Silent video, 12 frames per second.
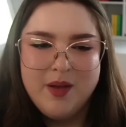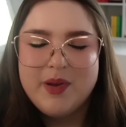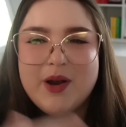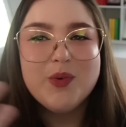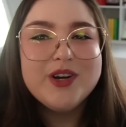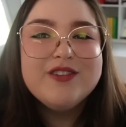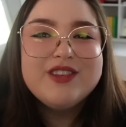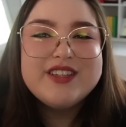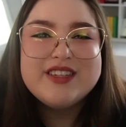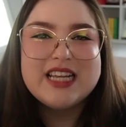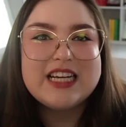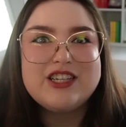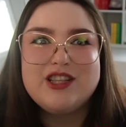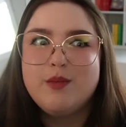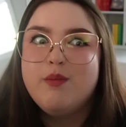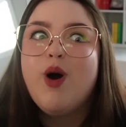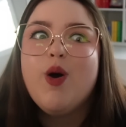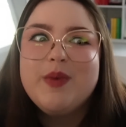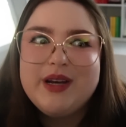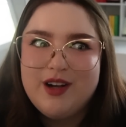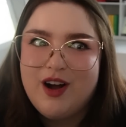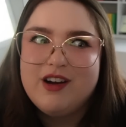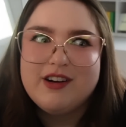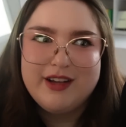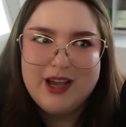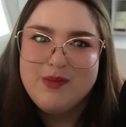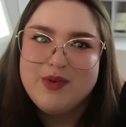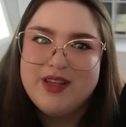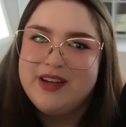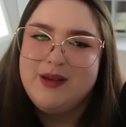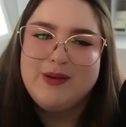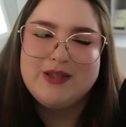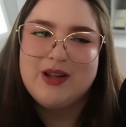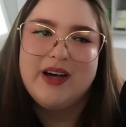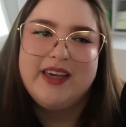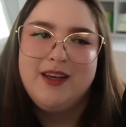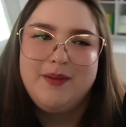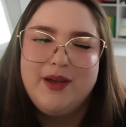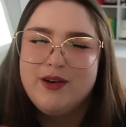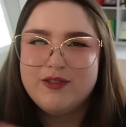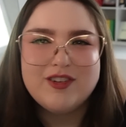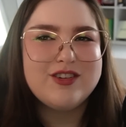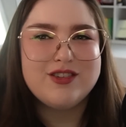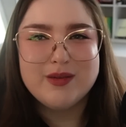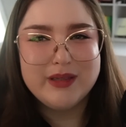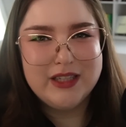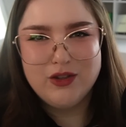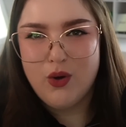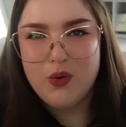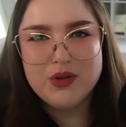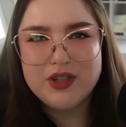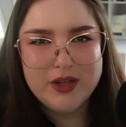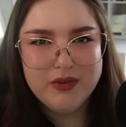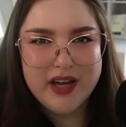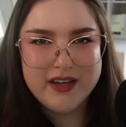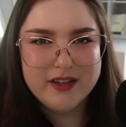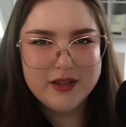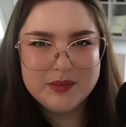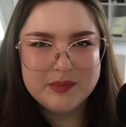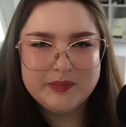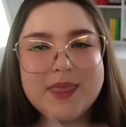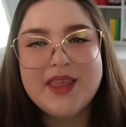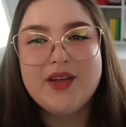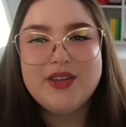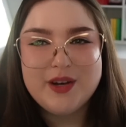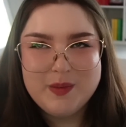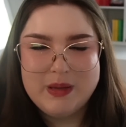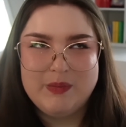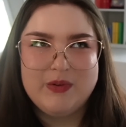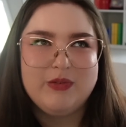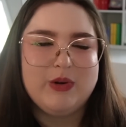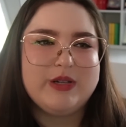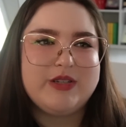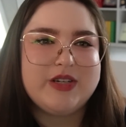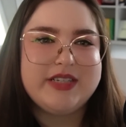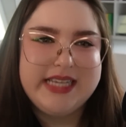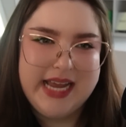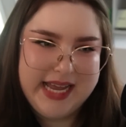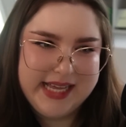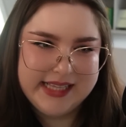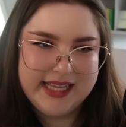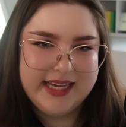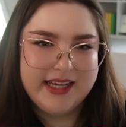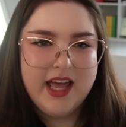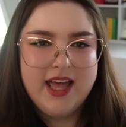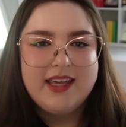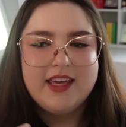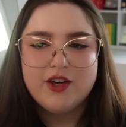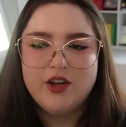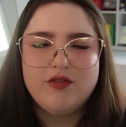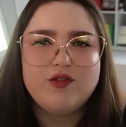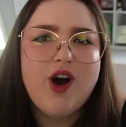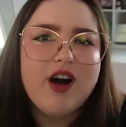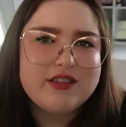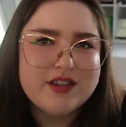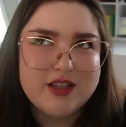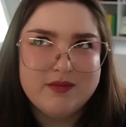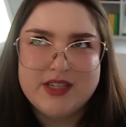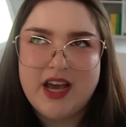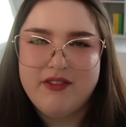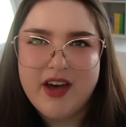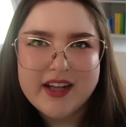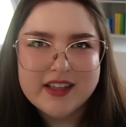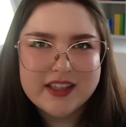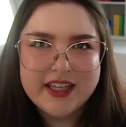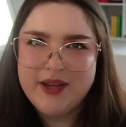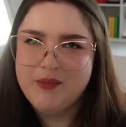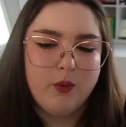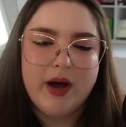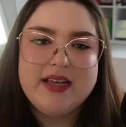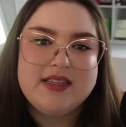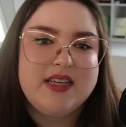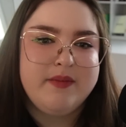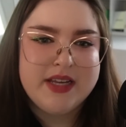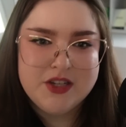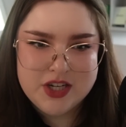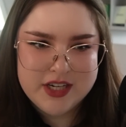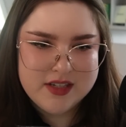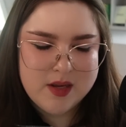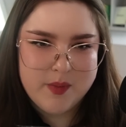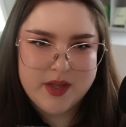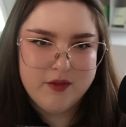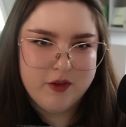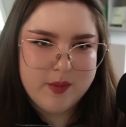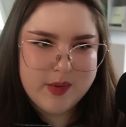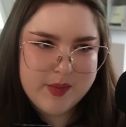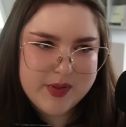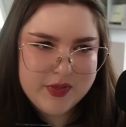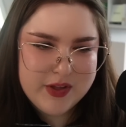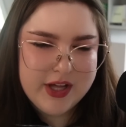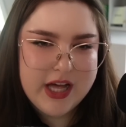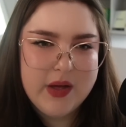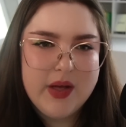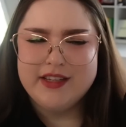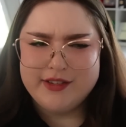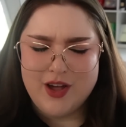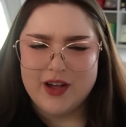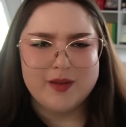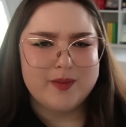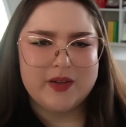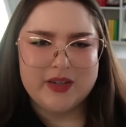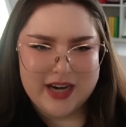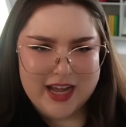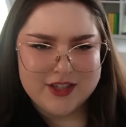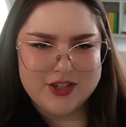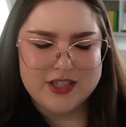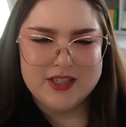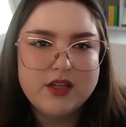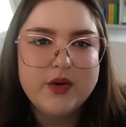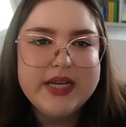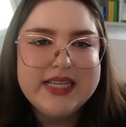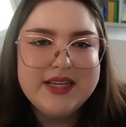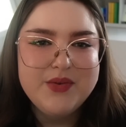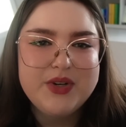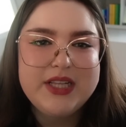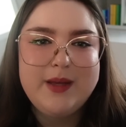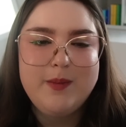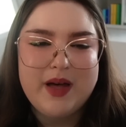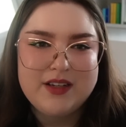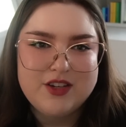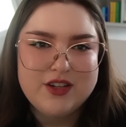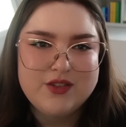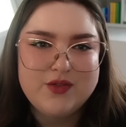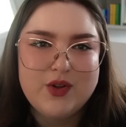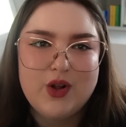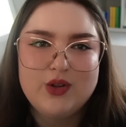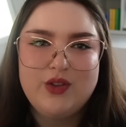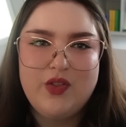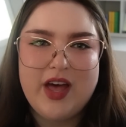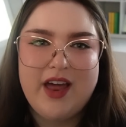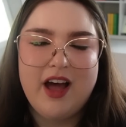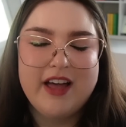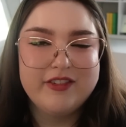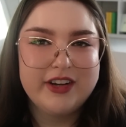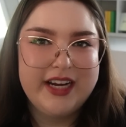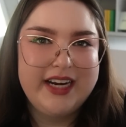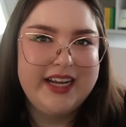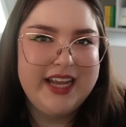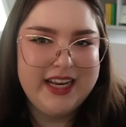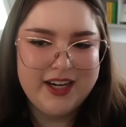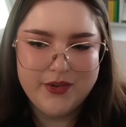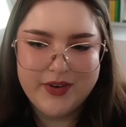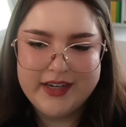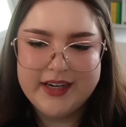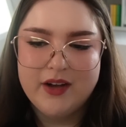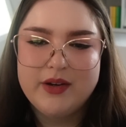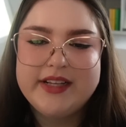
But I wonder if this is actually the moment caught on camera that he was talking about, or if it's just something totally random. Now, a lot of people, of course, are saying, like, he could have talked to them directly. Why is he mentioning something from a month ago? Let's talk about it, actually. So is it really Bangchan's fault that IVE are getting hated right now?